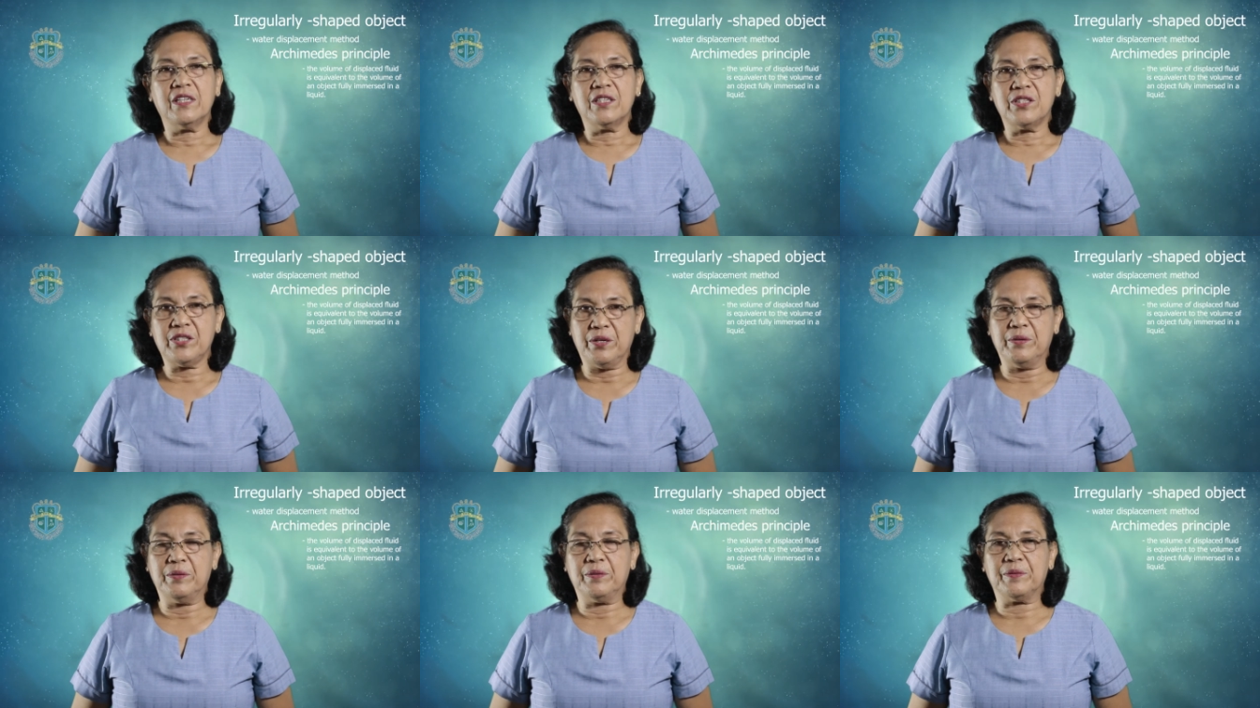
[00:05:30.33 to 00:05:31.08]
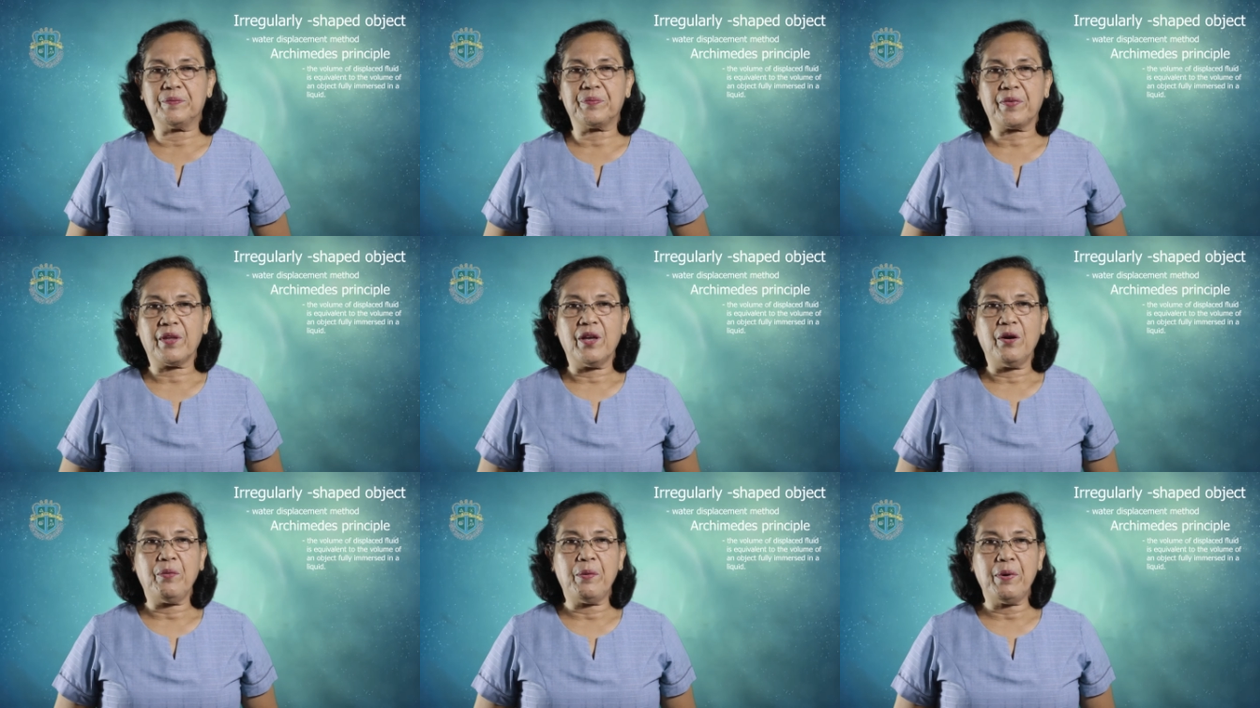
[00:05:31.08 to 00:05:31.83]
So,
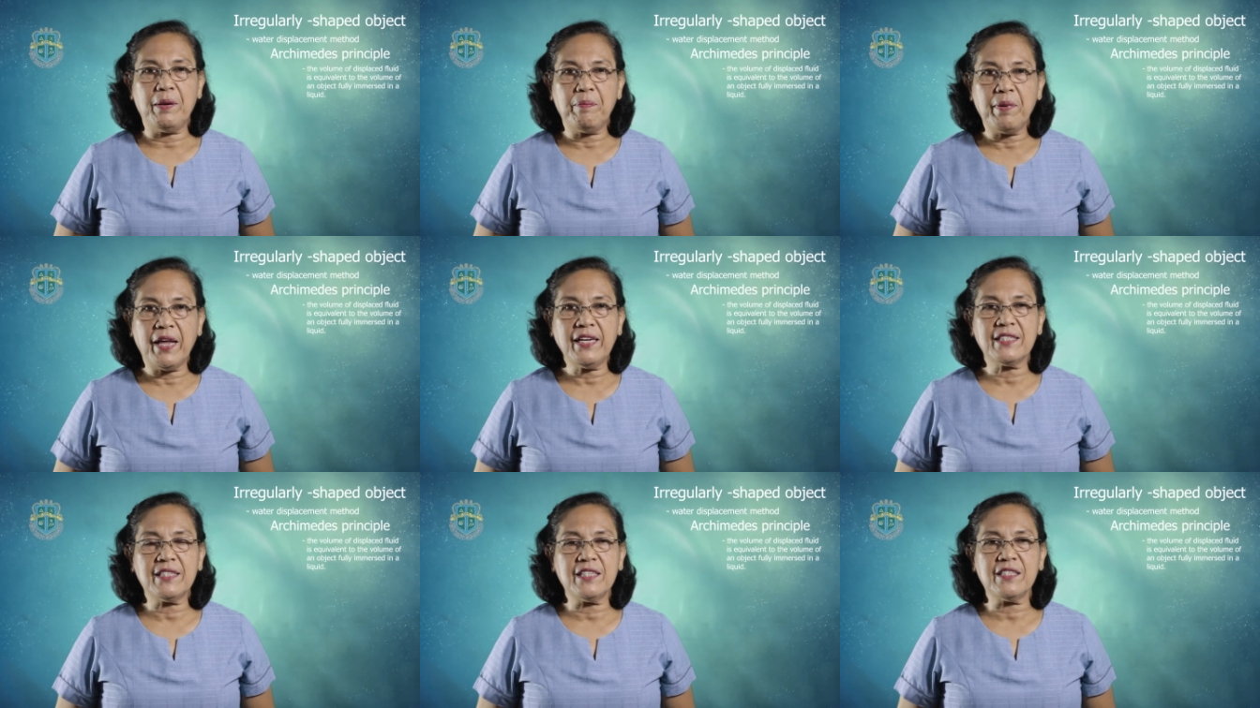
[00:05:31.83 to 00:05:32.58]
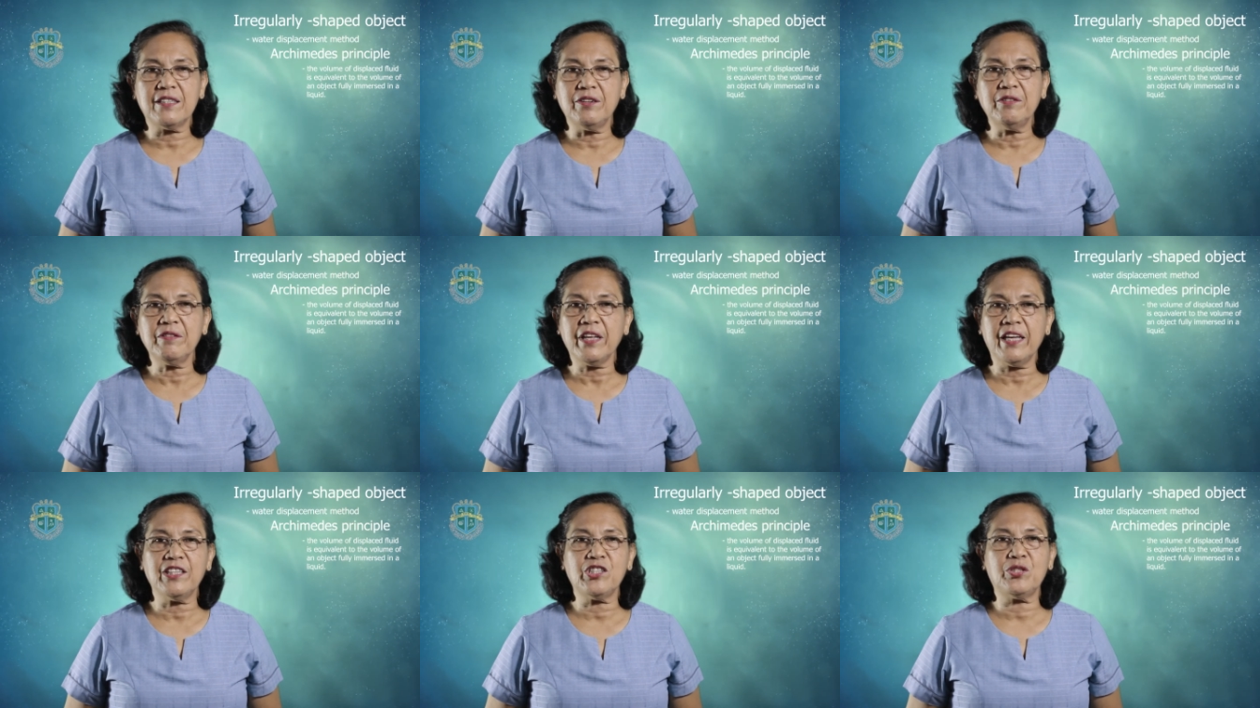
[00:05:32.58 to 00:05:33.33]
we will place the stone
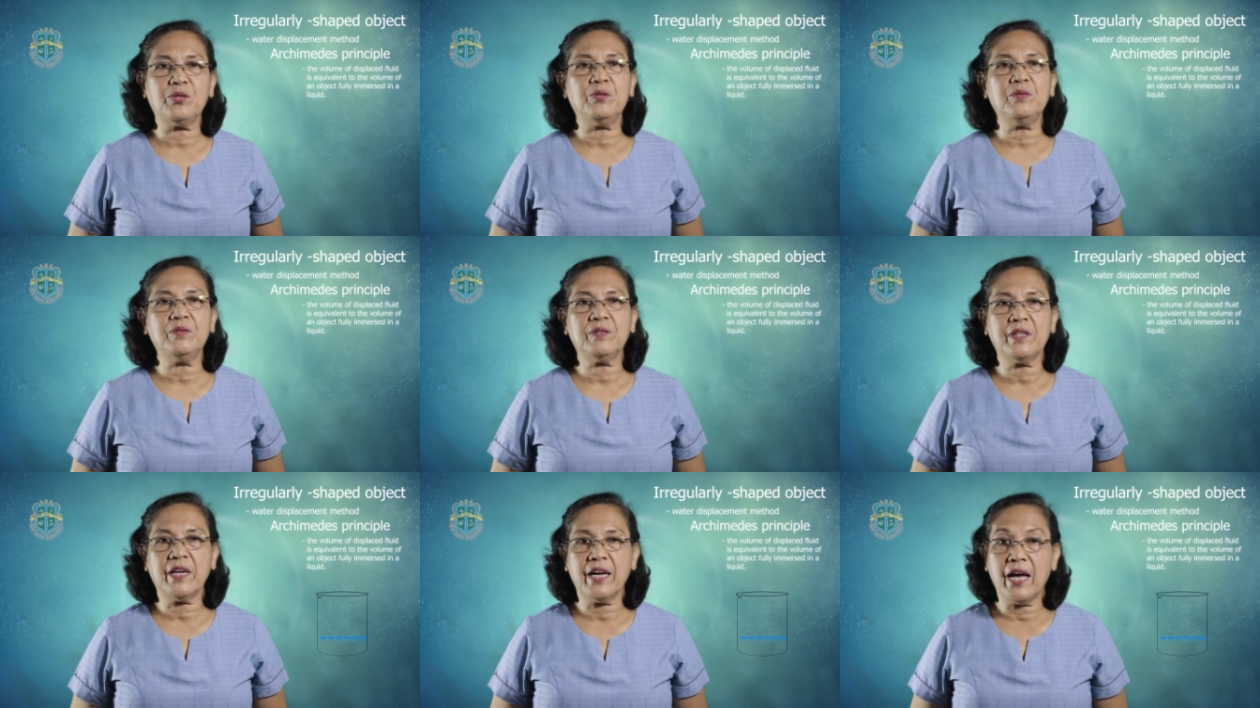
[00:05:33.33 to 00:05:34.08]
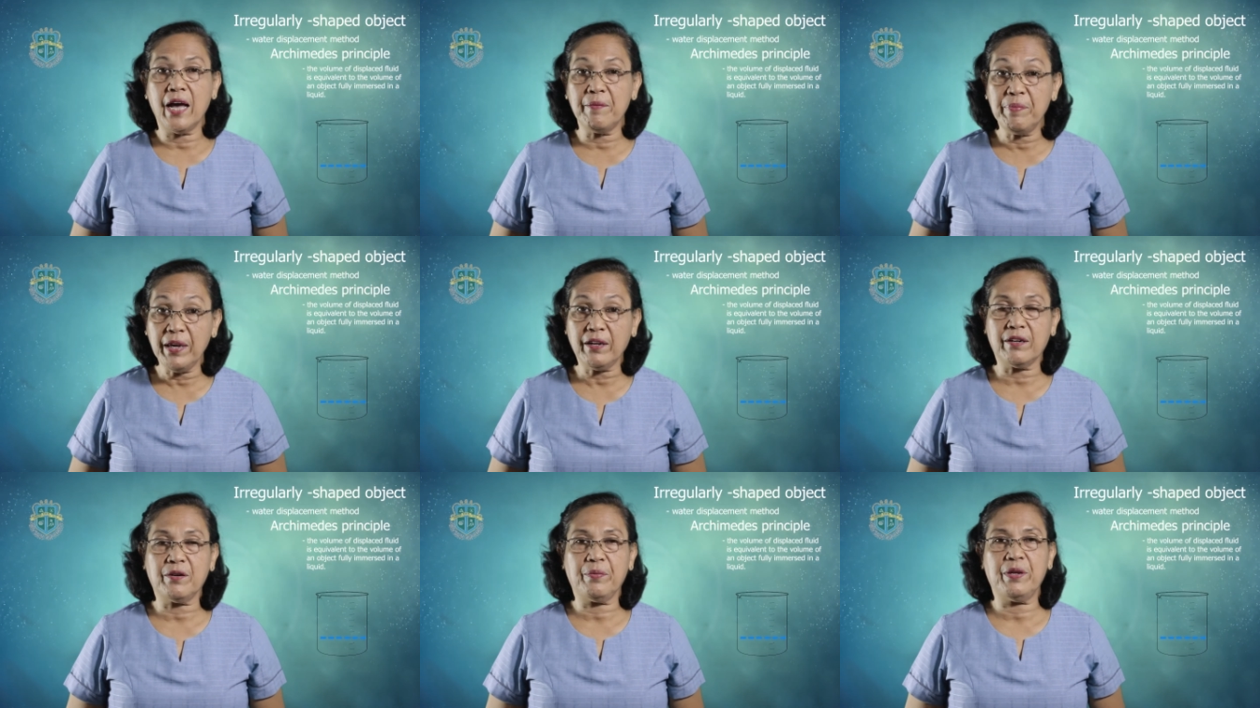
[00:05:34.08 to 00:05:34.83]
into a
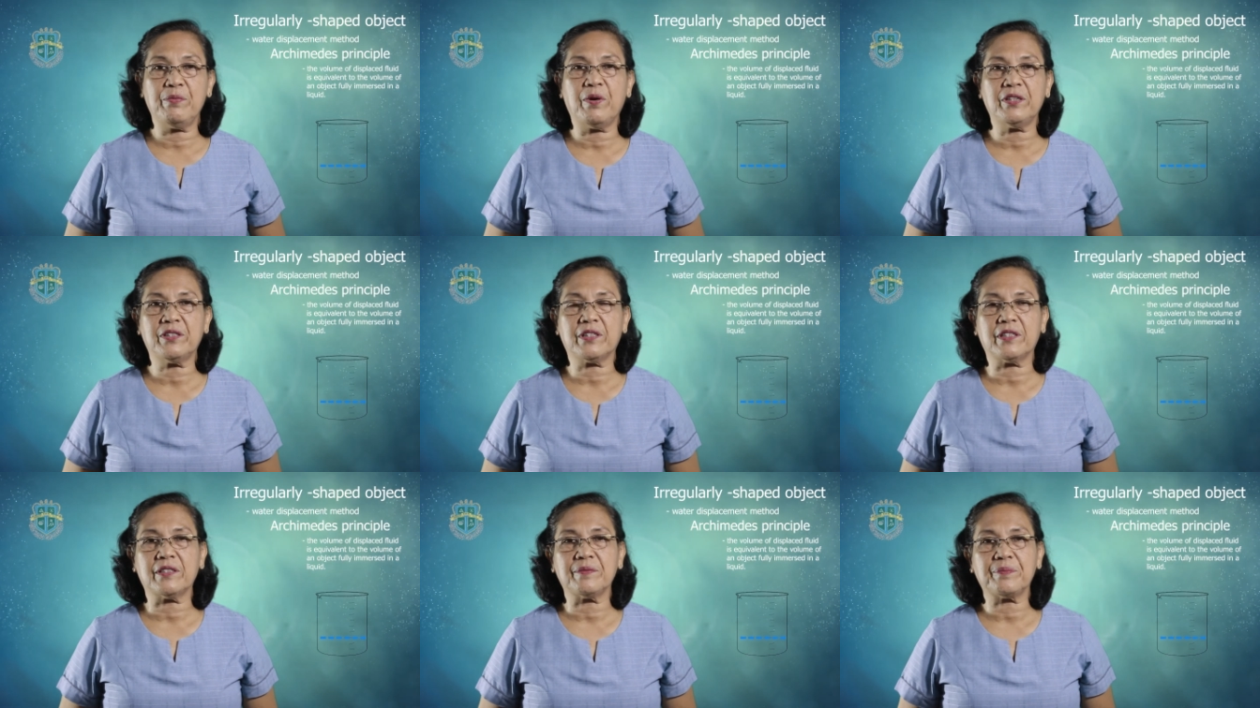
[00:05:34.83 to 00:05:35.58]
beaker with water.